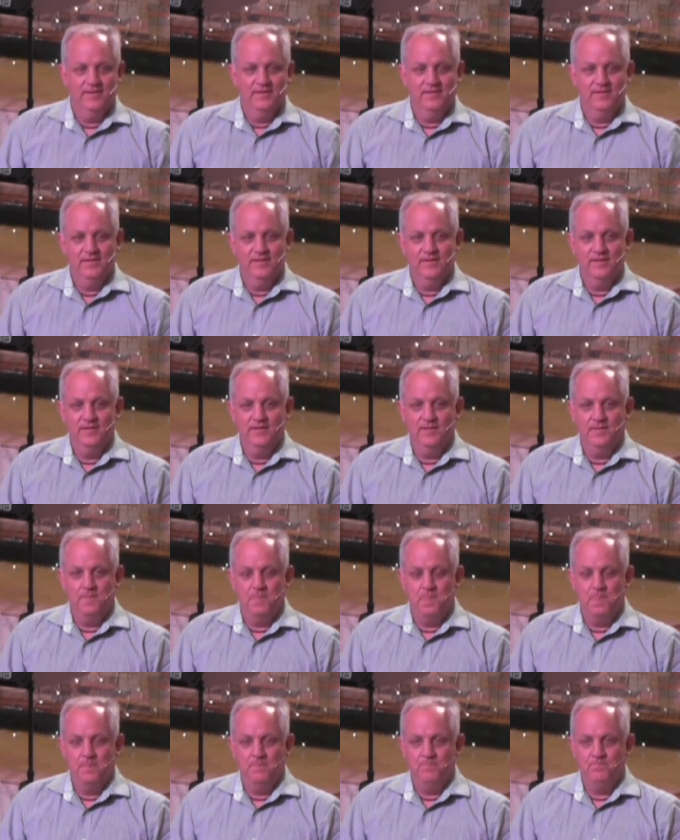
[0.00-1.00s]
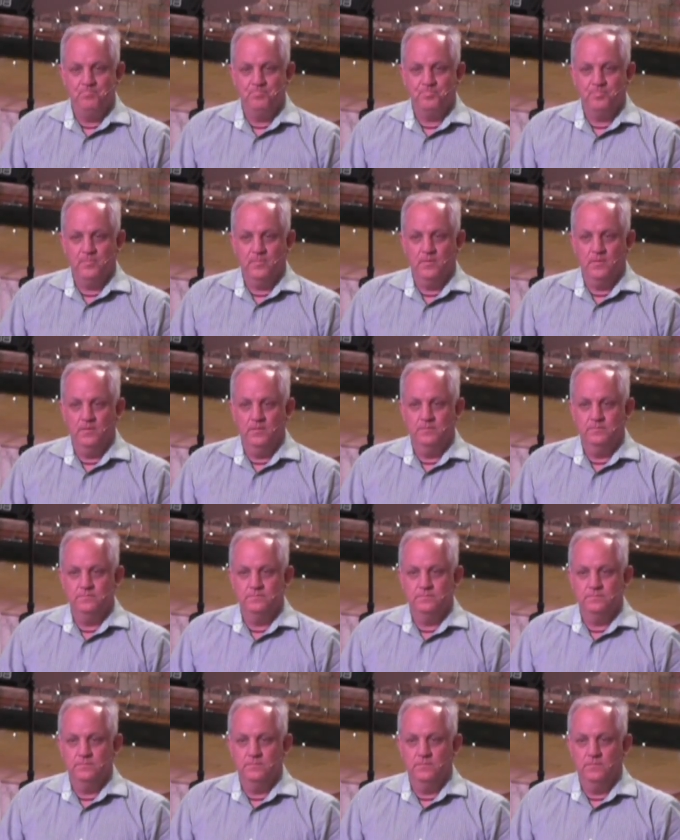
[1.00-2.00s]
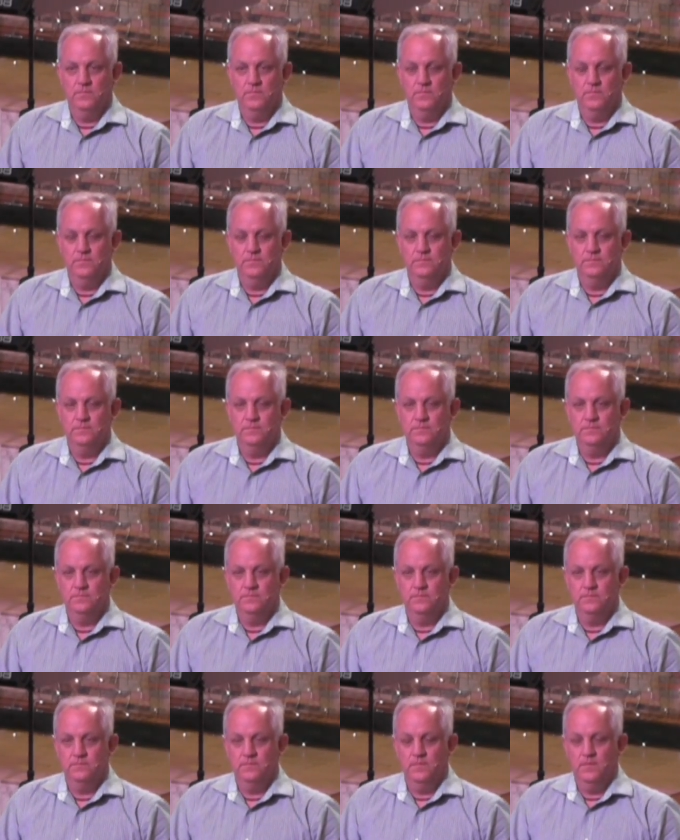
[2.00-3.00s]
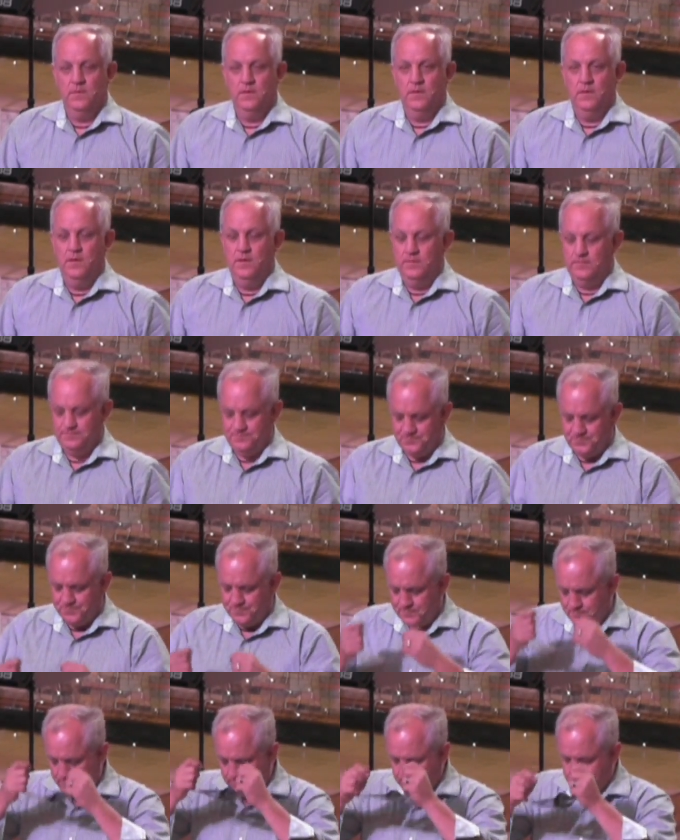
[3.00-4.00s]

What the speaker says: Nobody speaks.